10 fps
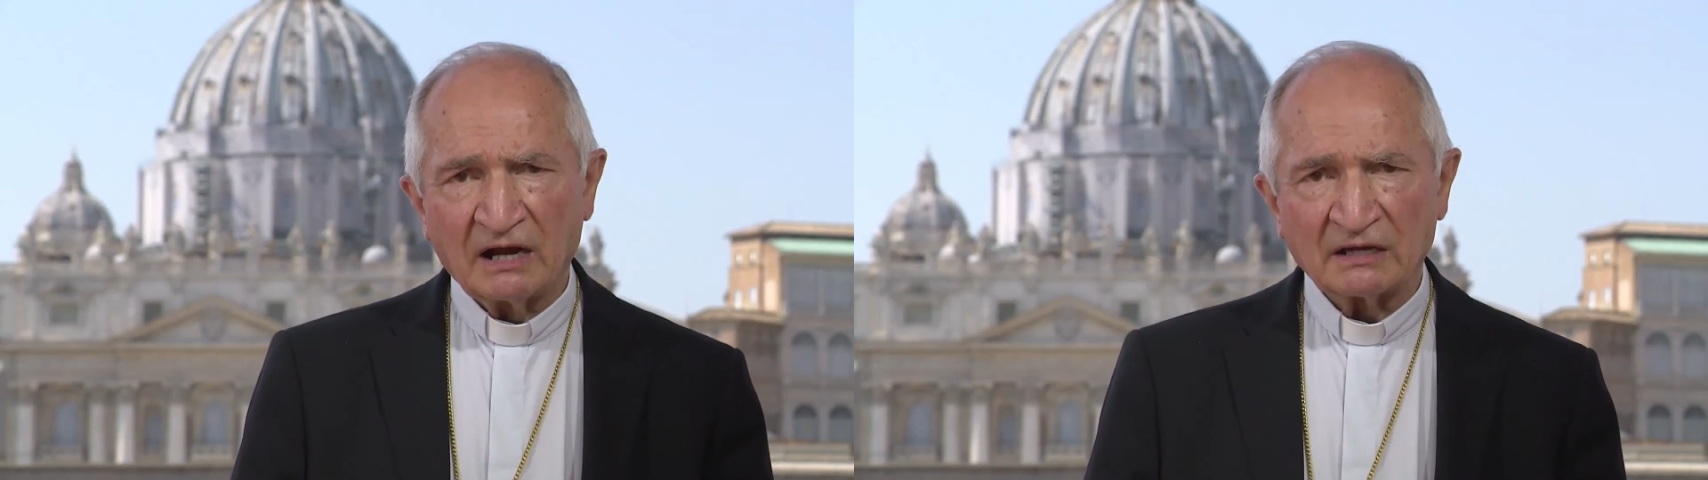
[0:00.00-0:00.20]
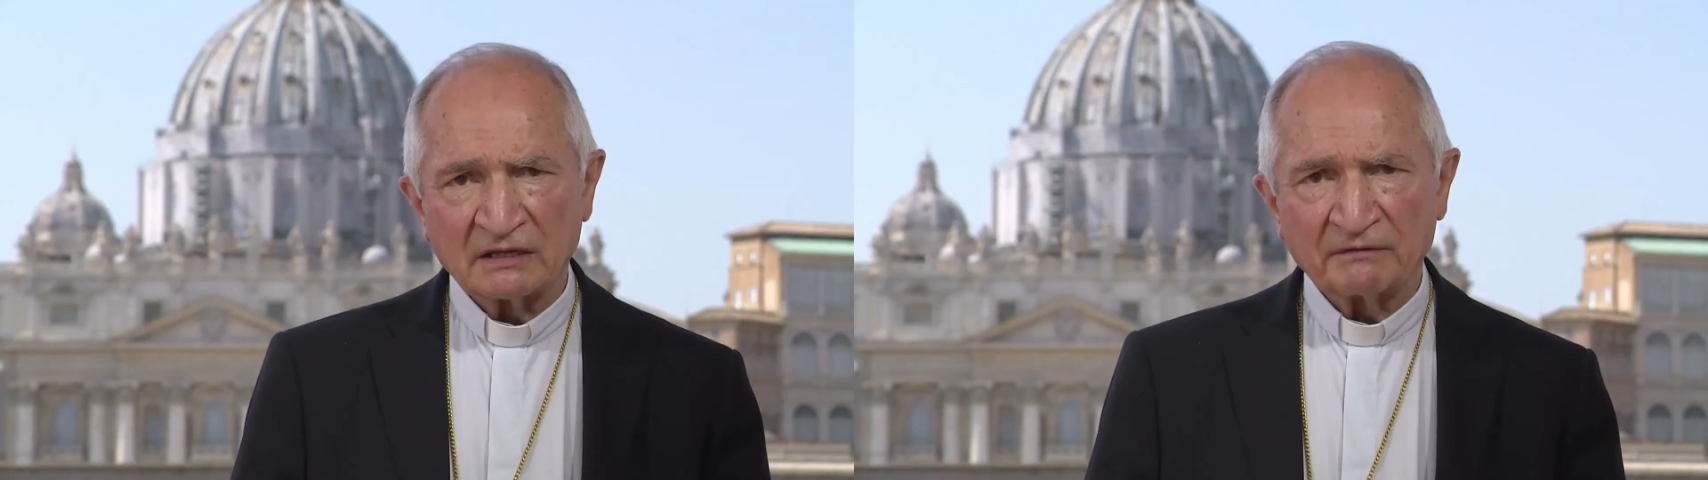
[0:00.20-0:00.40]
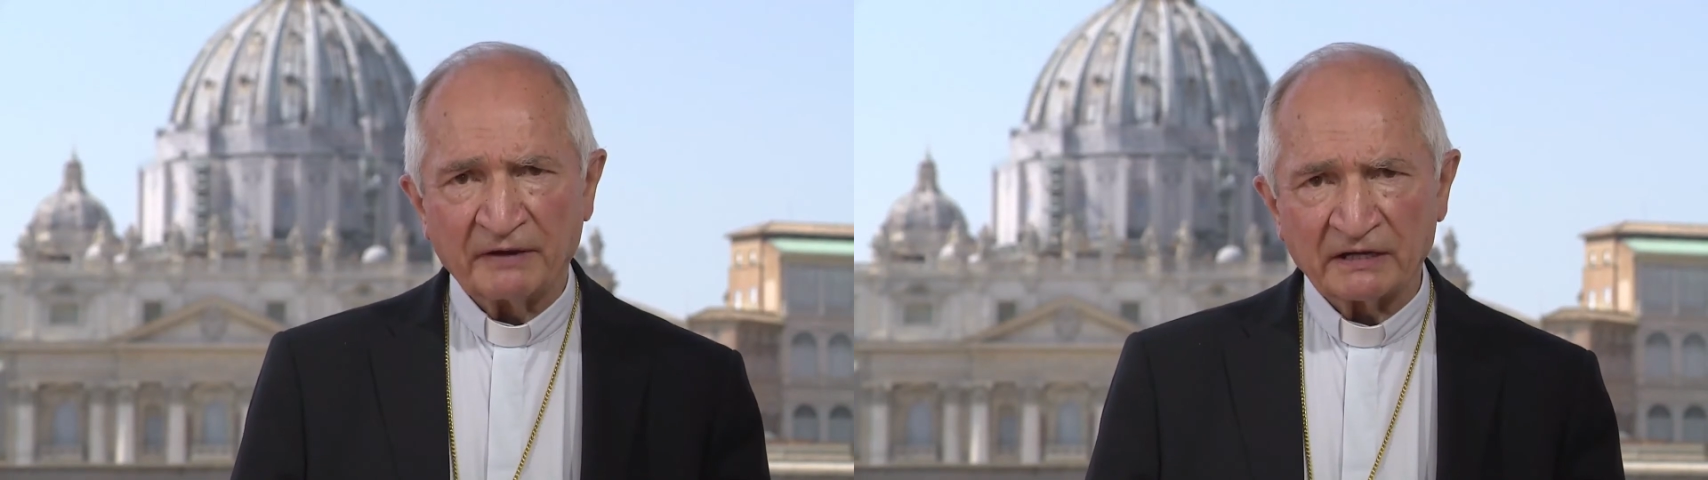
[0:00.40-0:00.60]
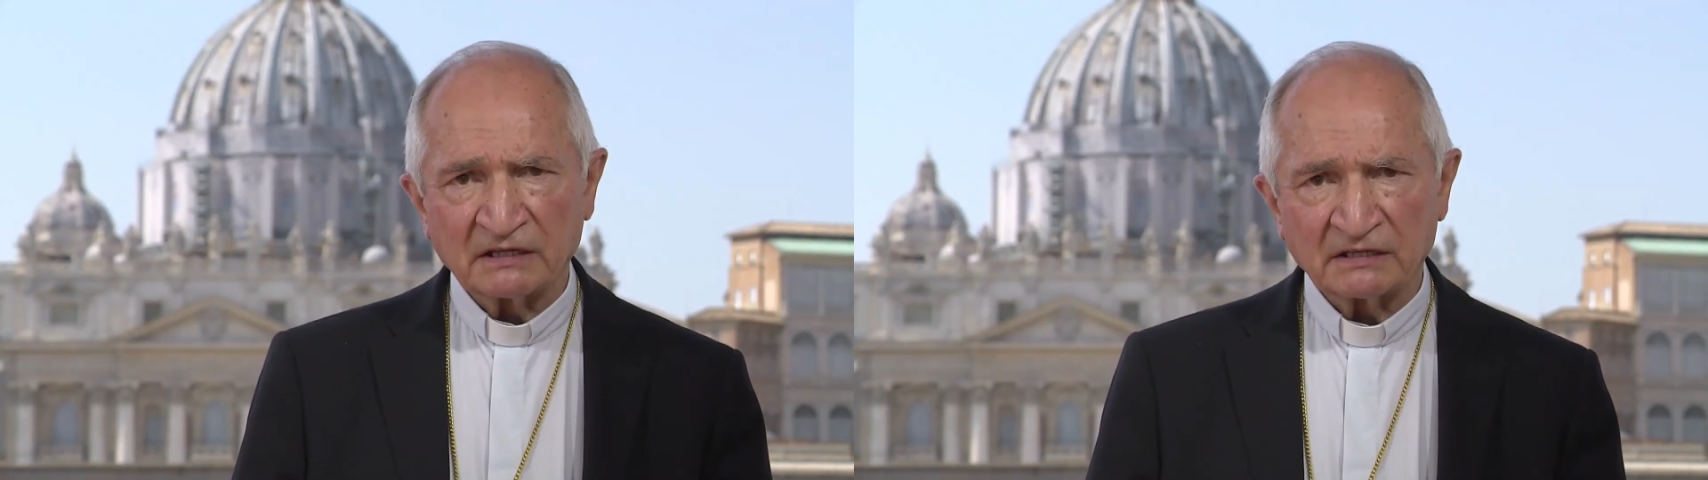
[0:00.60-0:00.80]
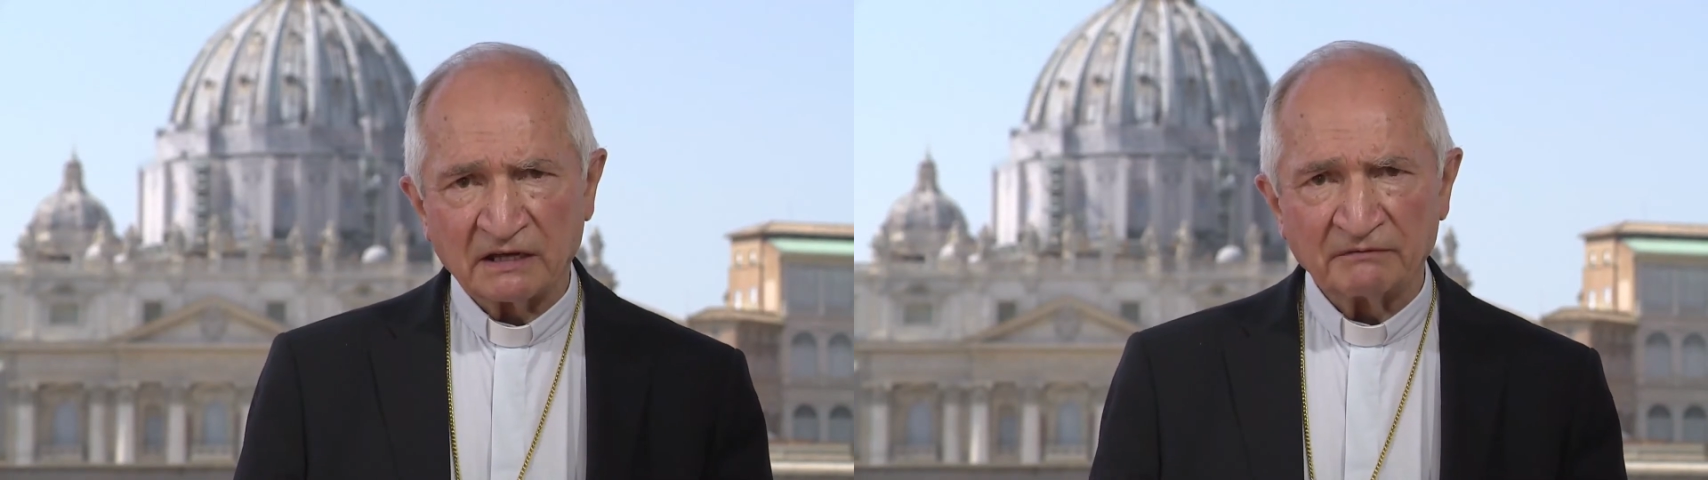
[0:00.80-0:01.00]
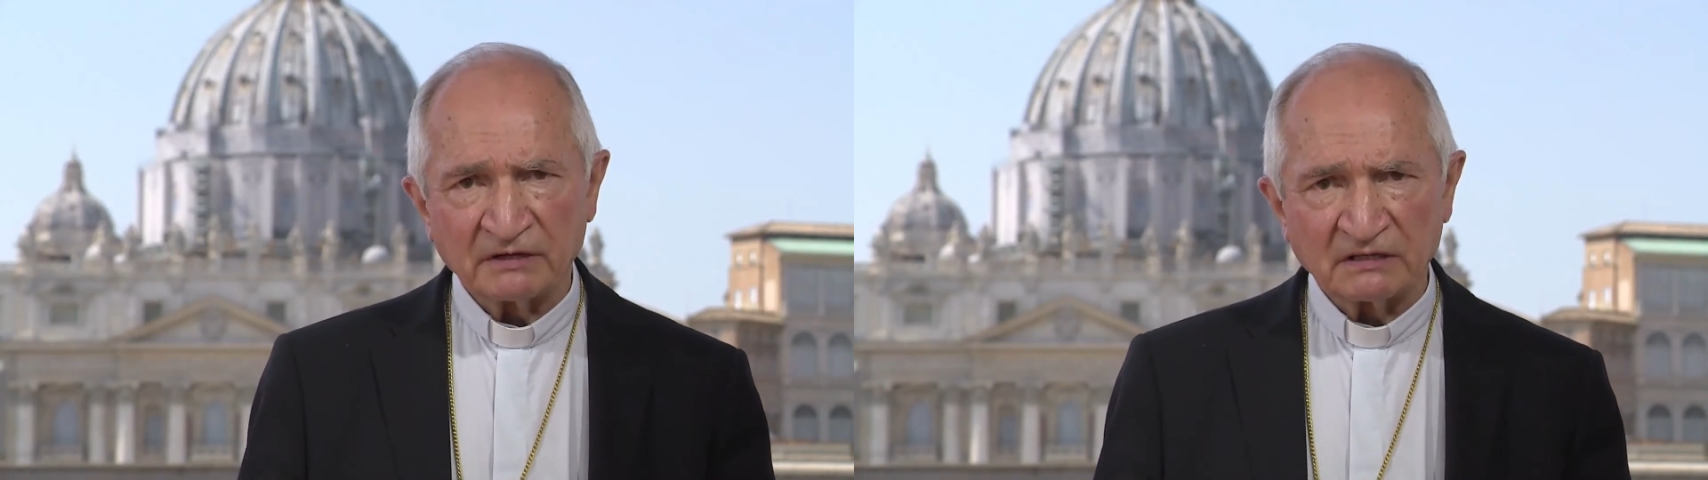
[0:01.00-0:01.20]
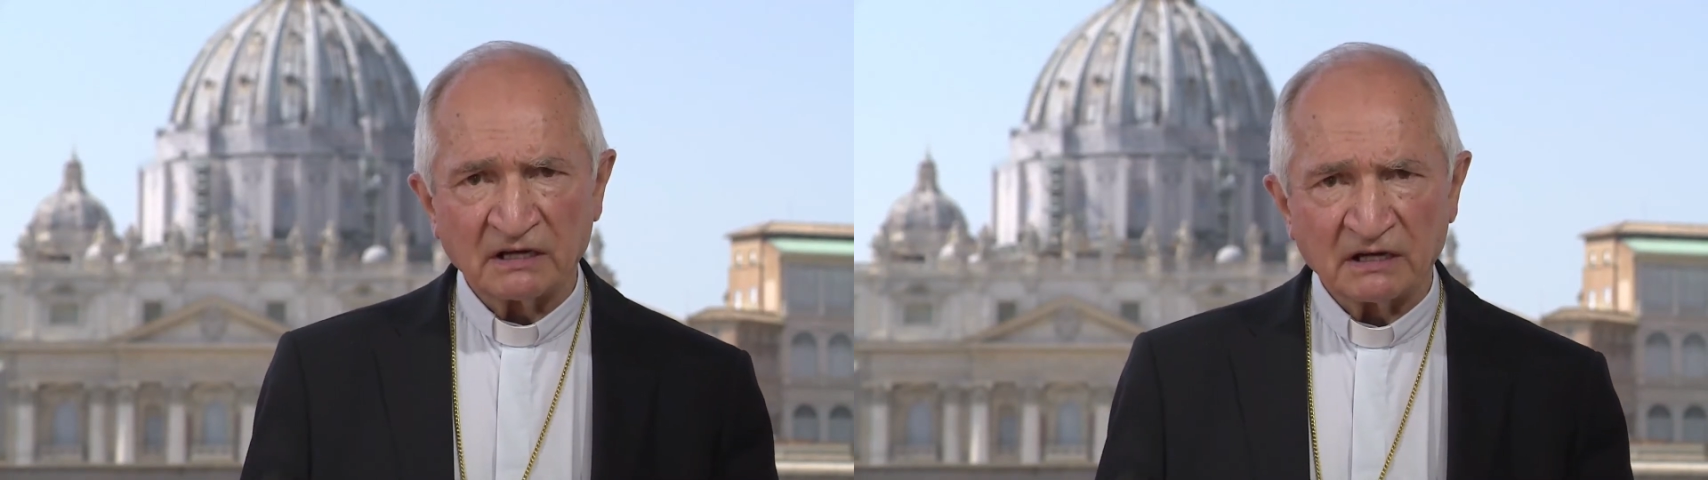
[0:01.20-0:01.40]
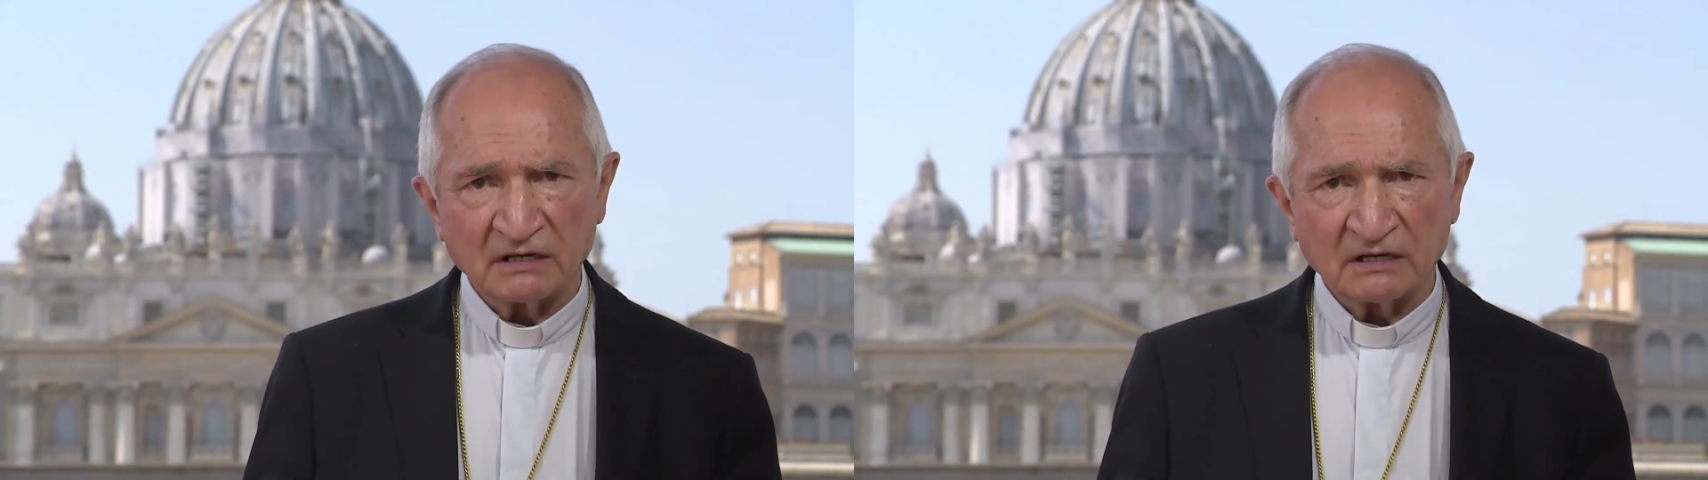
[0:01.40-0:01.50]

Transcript: on the fact that everything